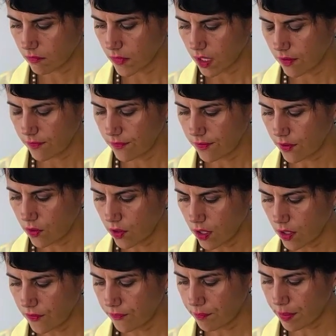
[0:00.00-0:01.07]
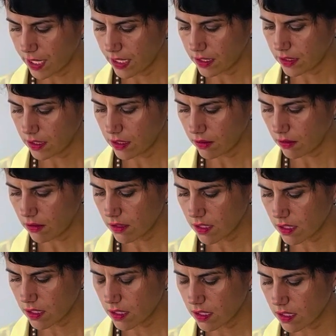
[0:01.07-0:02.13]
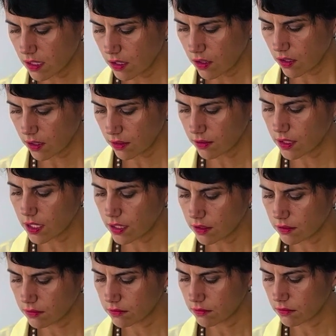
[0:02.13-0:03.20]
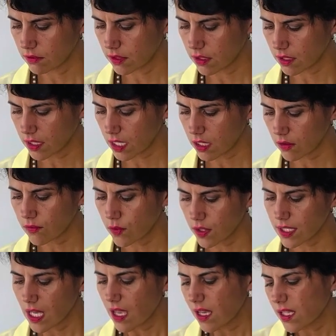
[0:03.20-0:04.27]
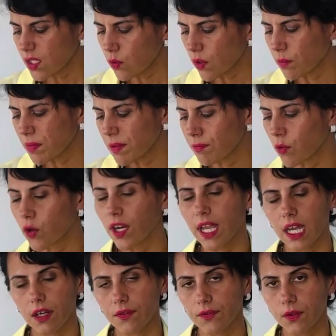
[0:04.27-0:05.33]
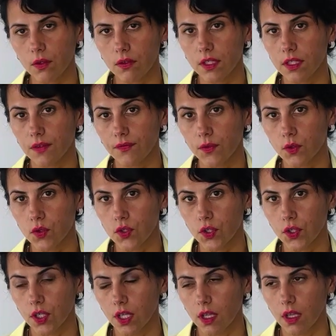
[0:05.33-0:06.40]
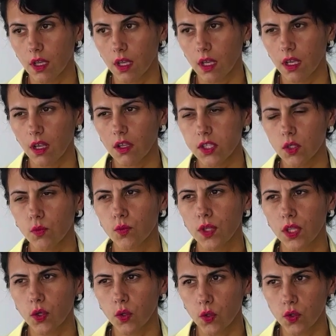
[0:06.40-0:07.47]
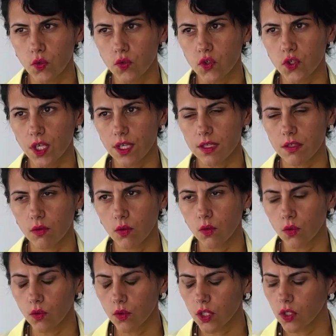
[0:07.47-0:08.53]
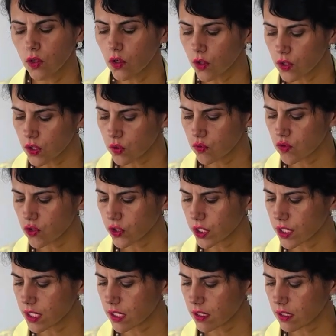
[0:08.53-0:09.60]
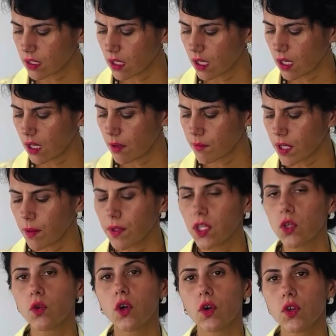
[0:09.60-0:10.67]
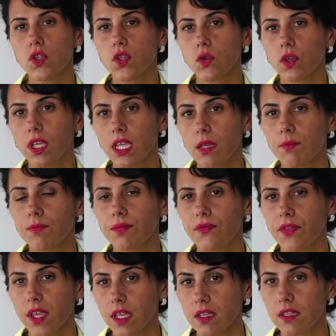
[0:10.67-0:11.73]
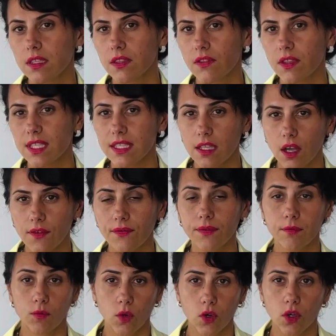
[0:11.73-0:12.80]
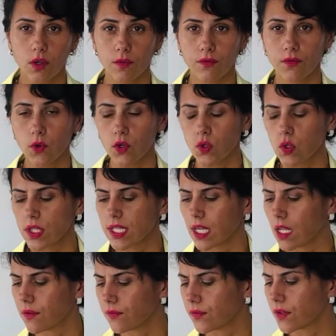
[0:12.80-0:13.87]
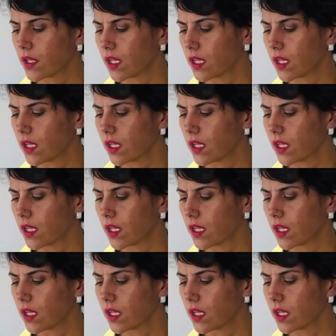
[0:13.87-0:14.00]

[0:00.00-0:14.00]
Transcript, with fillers: Four of Pentacles, star, yeah, and the nine of wands. You will be more careful in the future. Also with who you trust, who you're going to trust. Probably you're going to keep things, stuff more for yourself